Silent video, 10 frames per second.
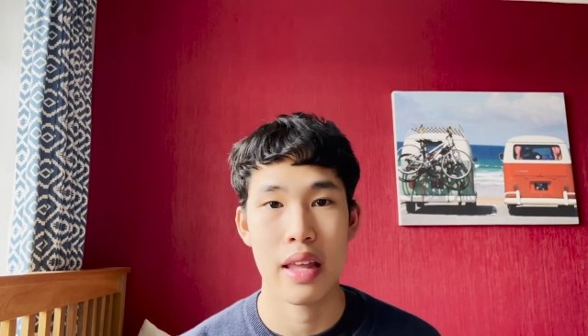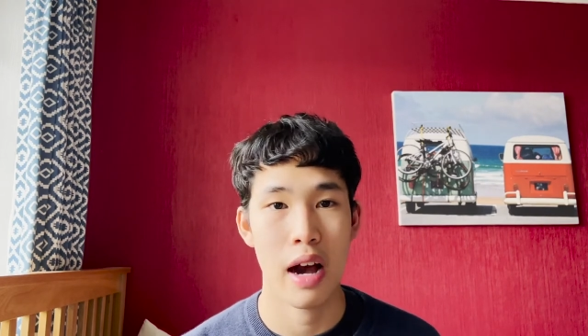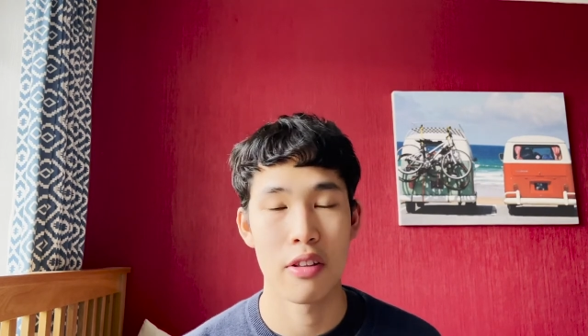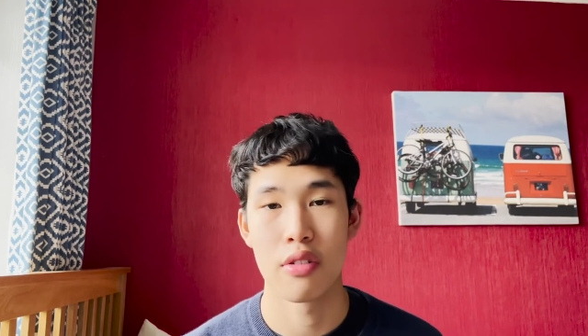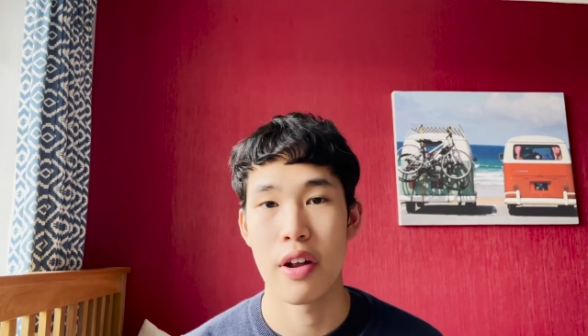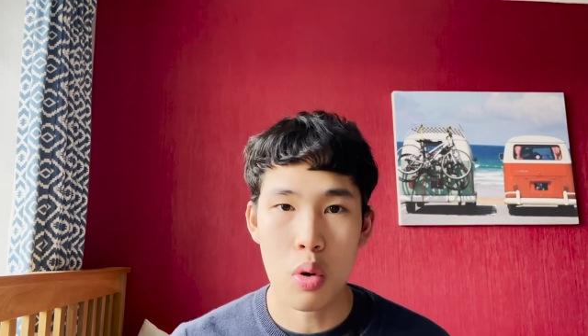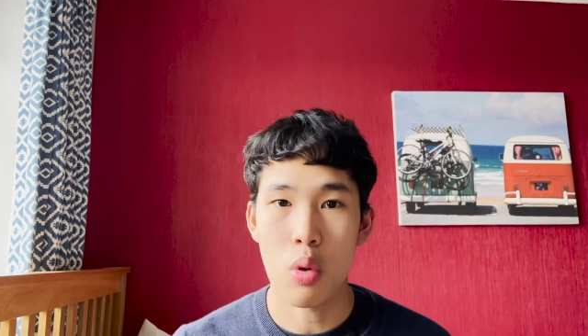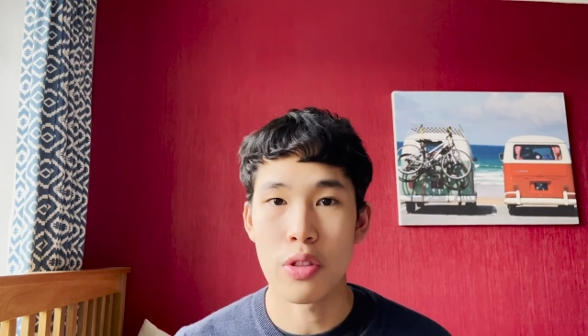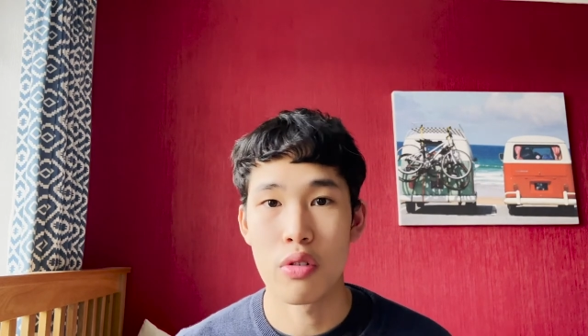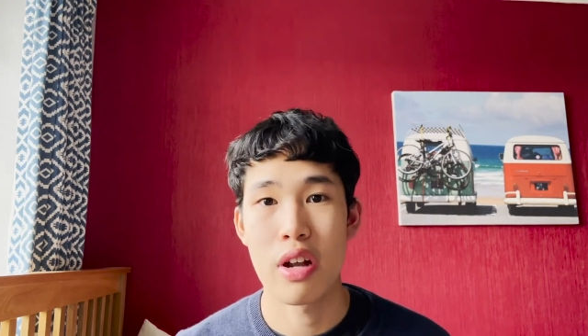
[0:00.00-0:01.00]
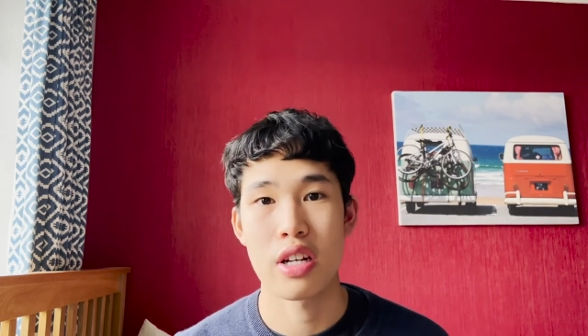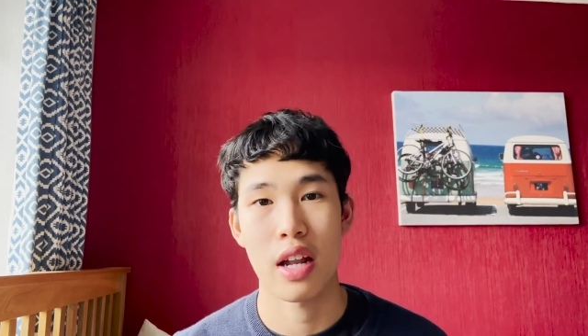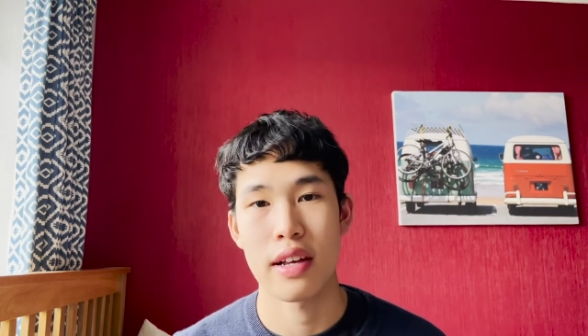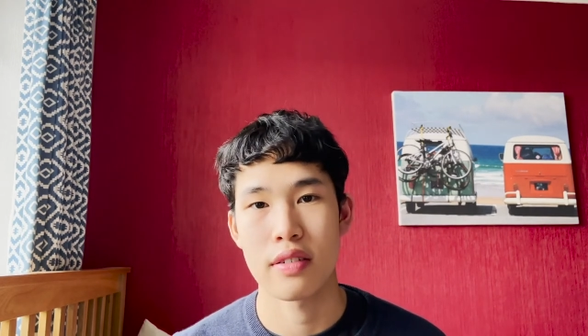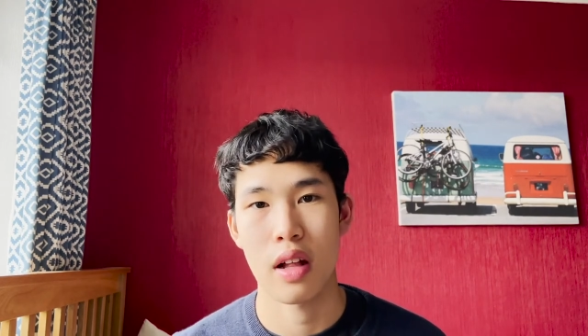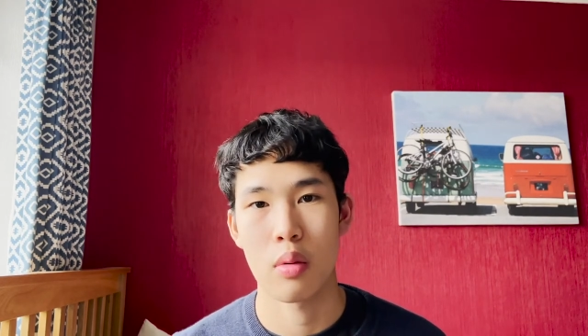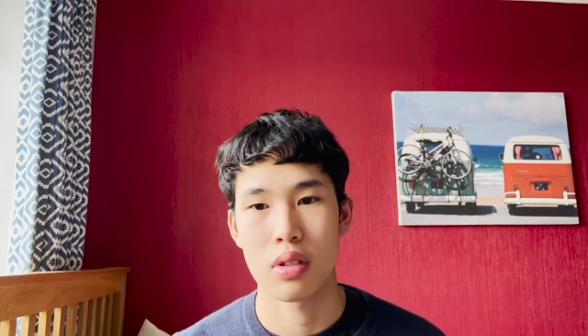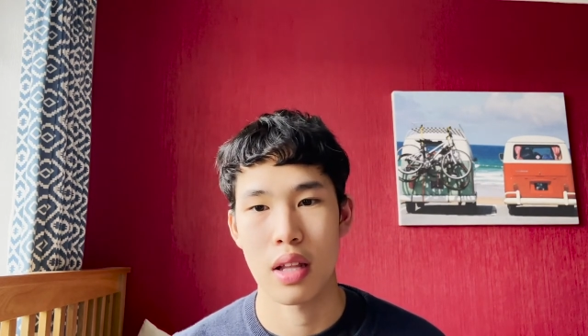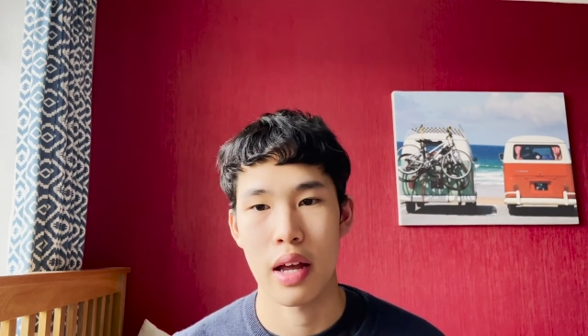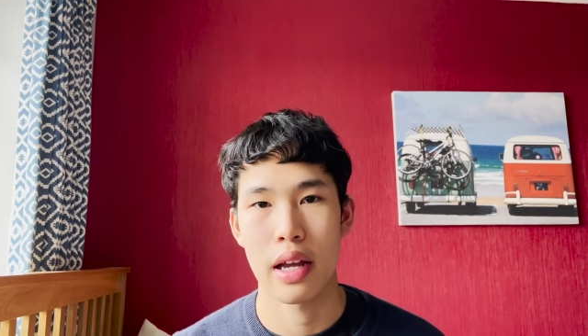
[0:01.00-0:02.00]
how the rich, what the rich lifestyle
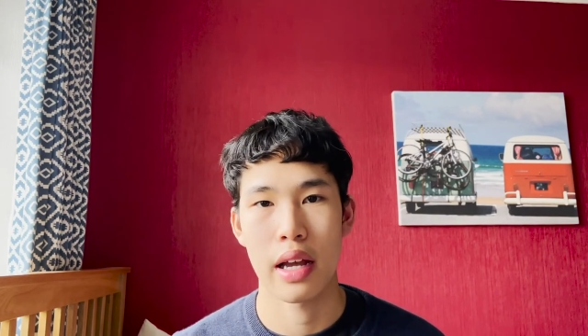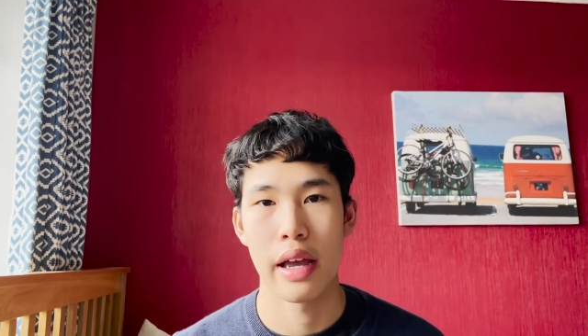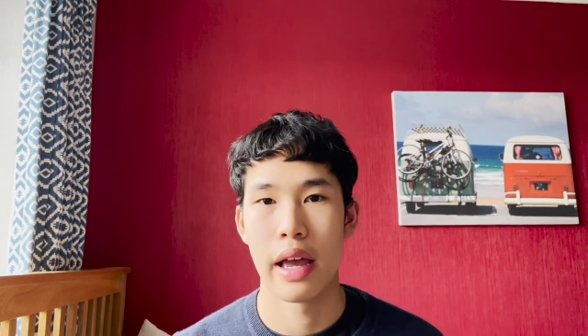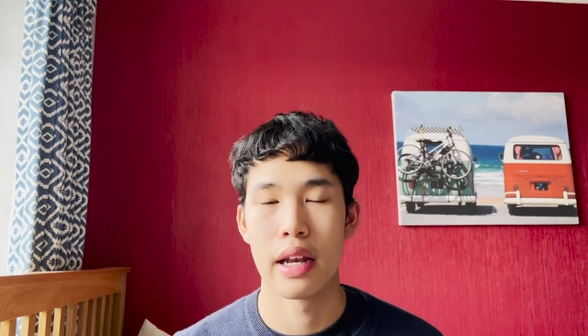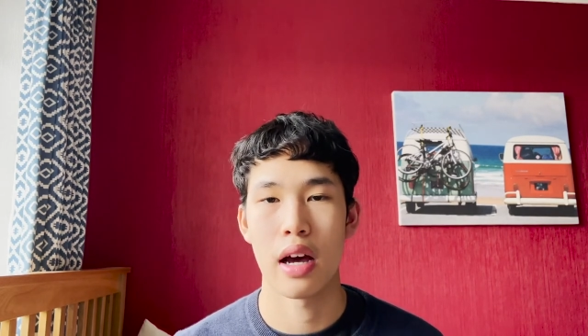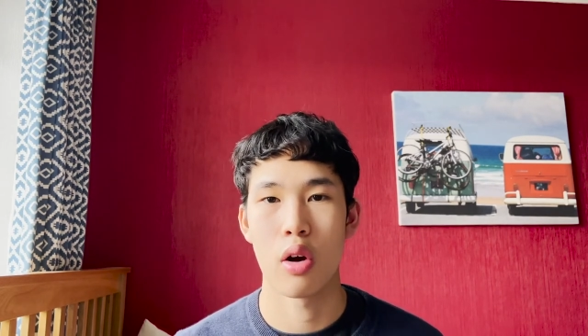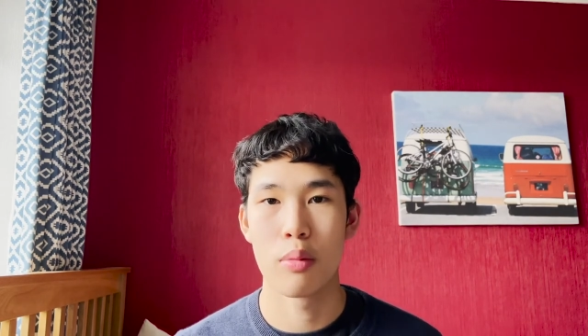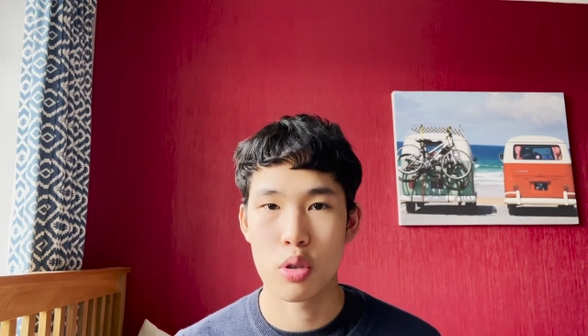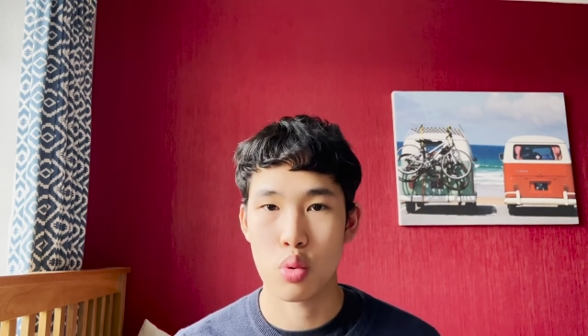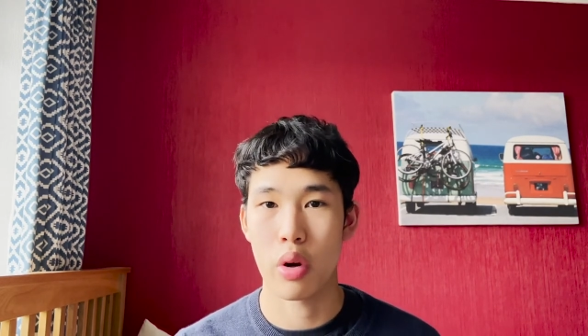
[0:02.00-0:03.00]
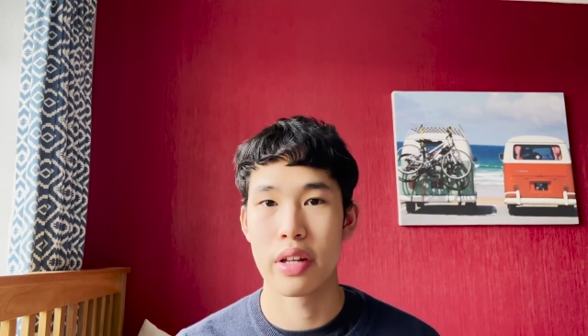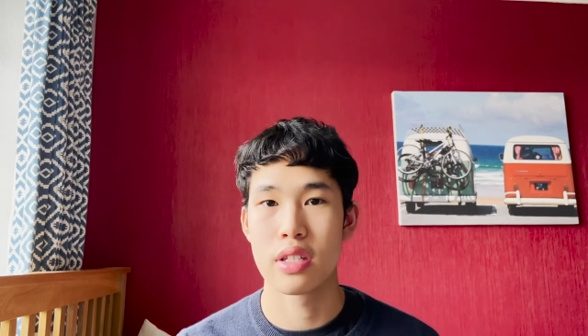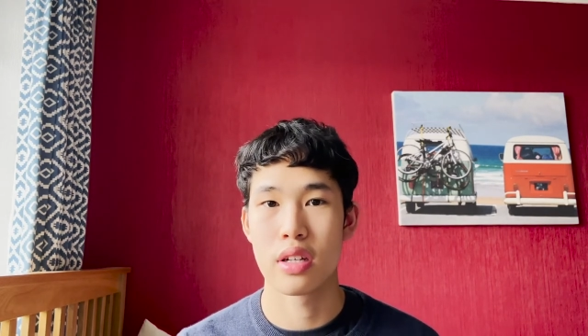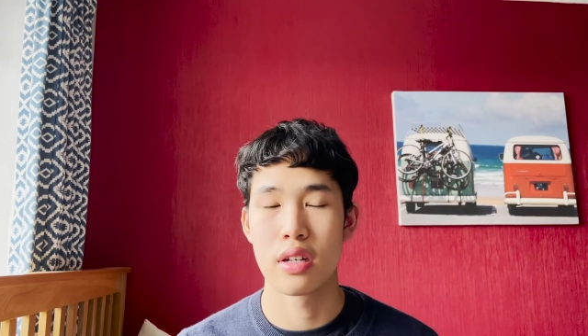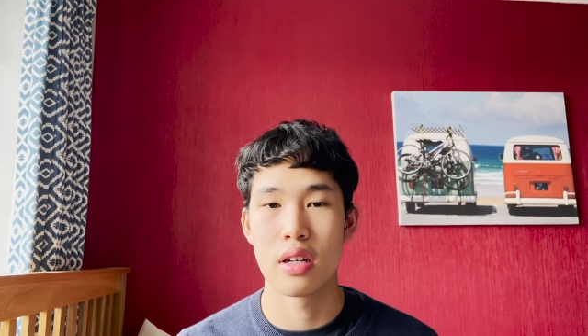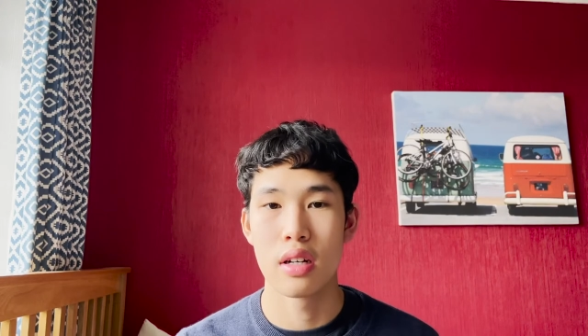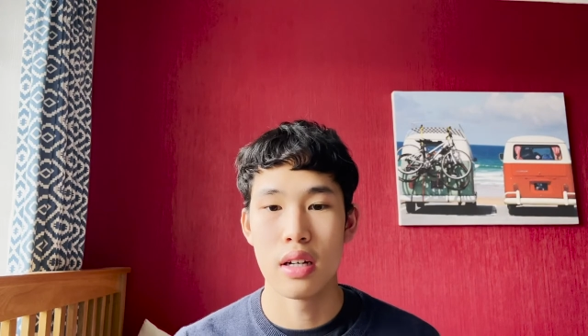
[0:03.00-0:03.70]
was like, and I almost wanted to